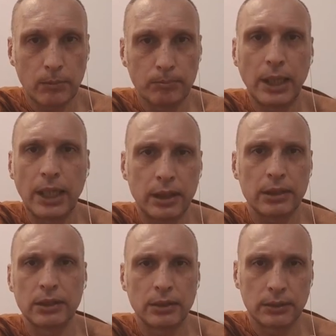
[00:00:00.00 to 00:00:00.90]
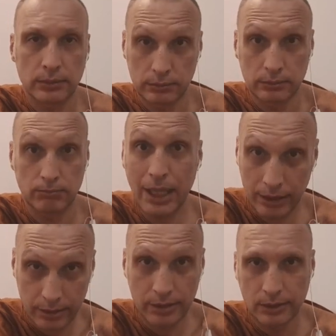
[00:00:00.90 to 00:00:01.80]
but
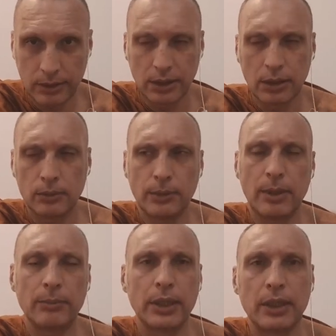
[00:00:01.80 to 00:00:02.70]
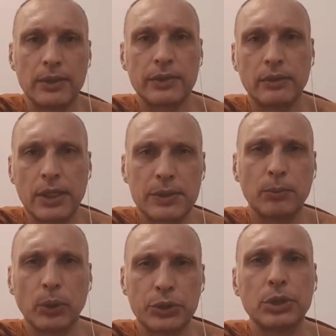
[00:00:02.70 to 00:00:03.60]
But remember, there's
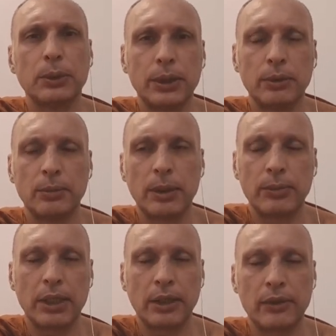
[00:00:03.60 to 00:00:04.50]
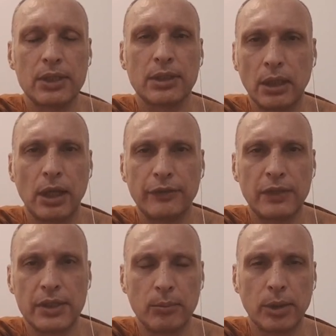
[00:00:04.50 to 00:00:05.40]
more to it. Remember that this life
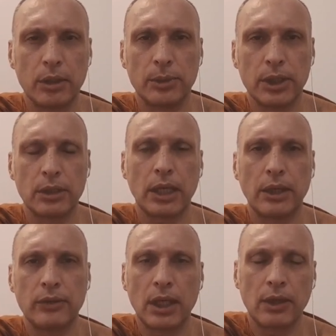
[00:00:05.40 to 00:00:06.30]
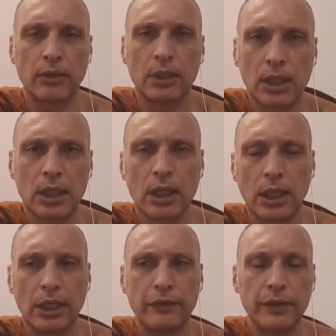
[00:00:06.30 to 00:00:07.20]
is impermanent, and then
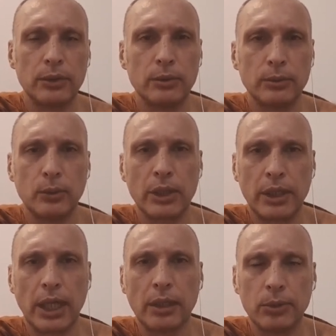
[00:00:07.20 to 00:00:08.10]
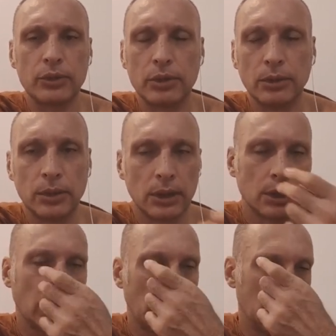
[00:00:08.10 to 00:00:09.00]
if you weren't able to
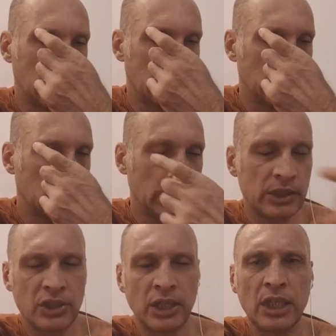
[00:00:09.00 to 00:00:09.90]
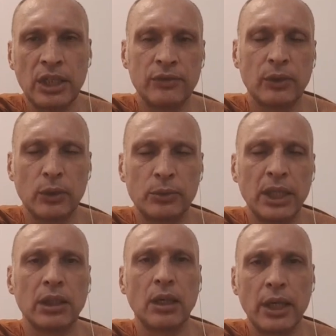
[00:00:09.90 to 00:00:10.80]
achieve or
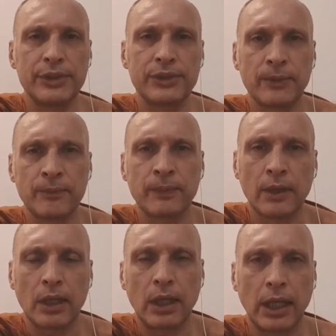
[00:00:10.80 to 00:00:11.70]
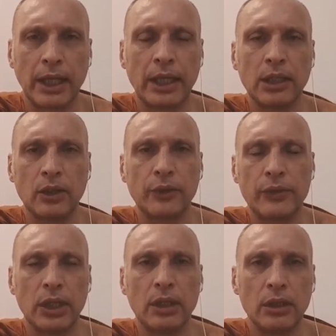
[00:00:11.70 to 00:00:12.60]
realize any of
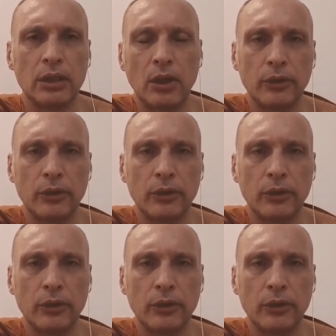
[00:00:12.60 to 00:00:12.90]
the